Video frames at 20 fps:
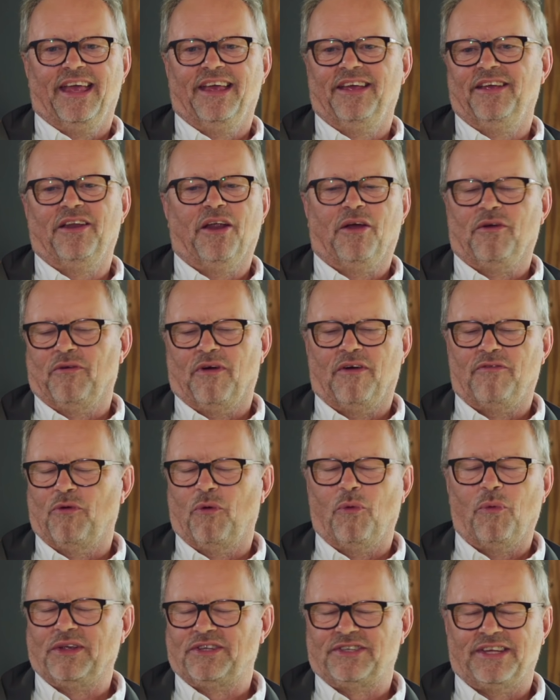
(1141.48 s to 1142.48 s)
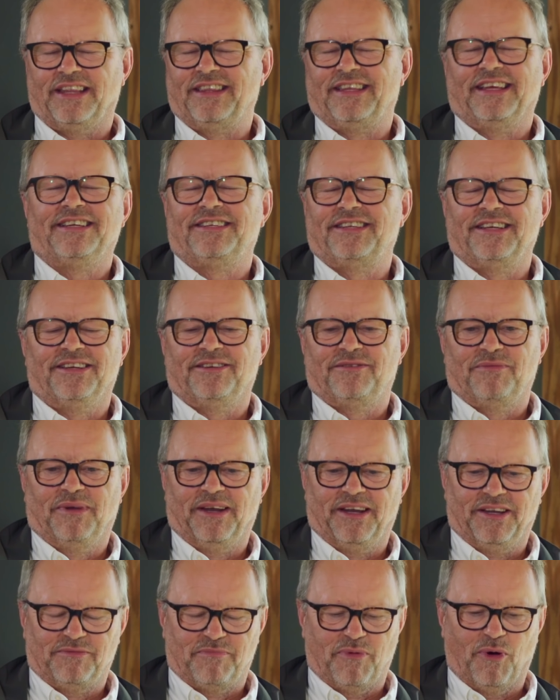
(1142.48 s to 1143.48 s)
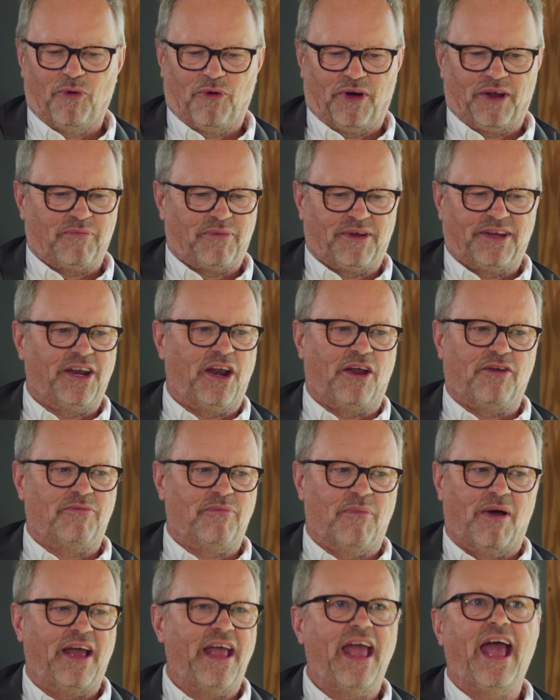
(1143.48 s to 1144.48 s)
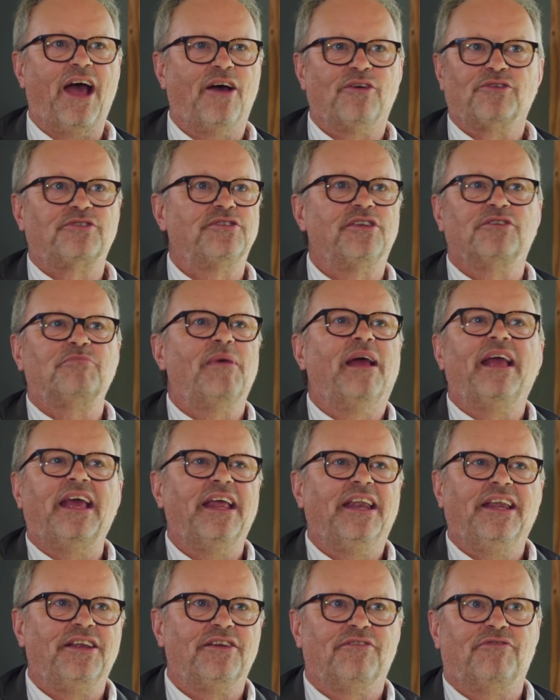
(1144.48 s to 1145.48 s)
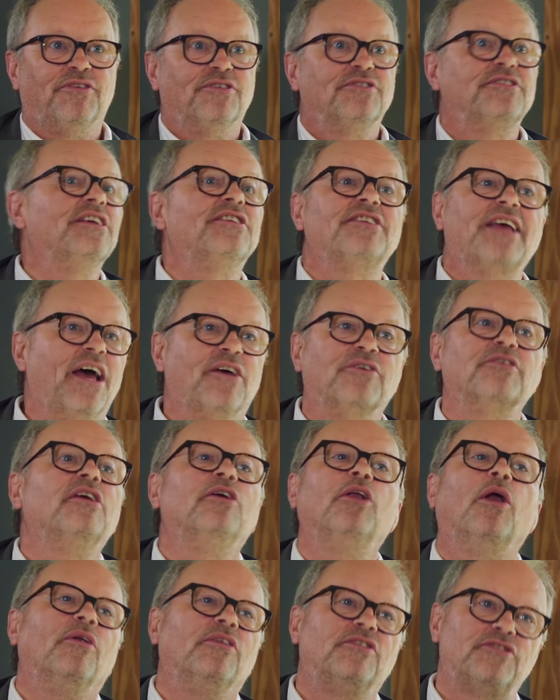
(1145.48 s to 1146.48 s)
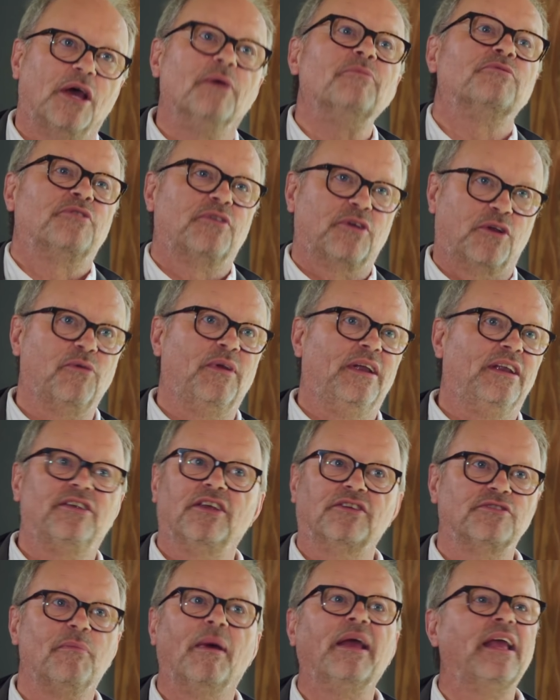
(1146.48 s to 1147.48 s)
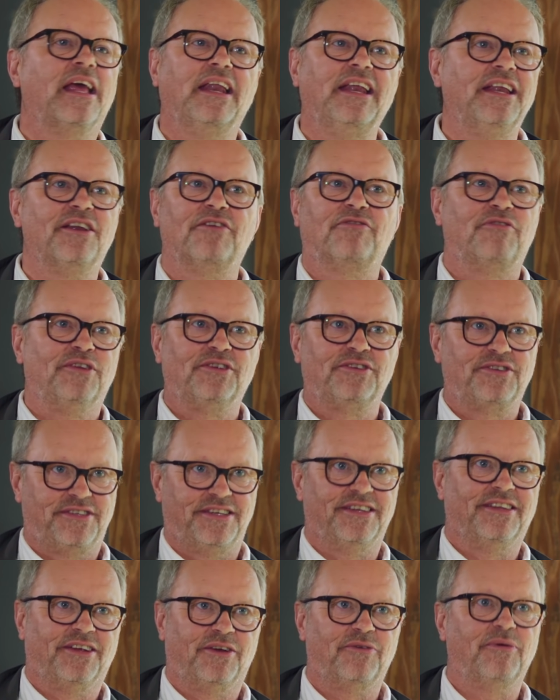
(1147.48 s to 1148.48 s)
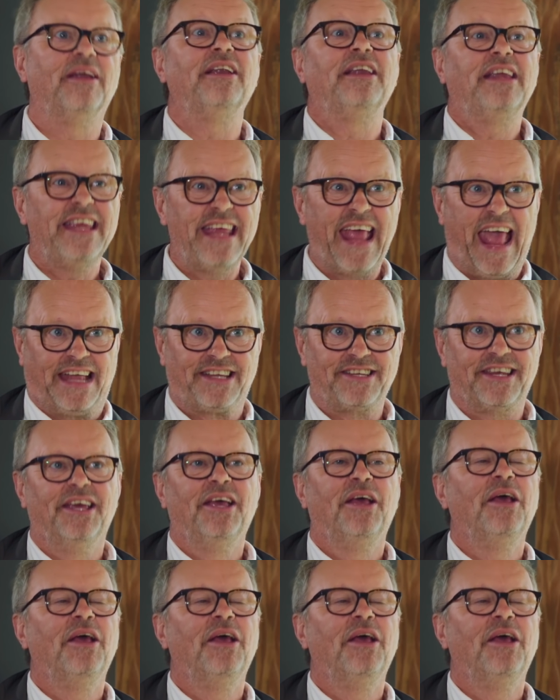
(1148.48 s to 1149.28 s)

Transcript: I've always said this, and it's boring, but my house doesn't make any difference. This house, in terms of the grid, doesn't make any difference to the grid yet.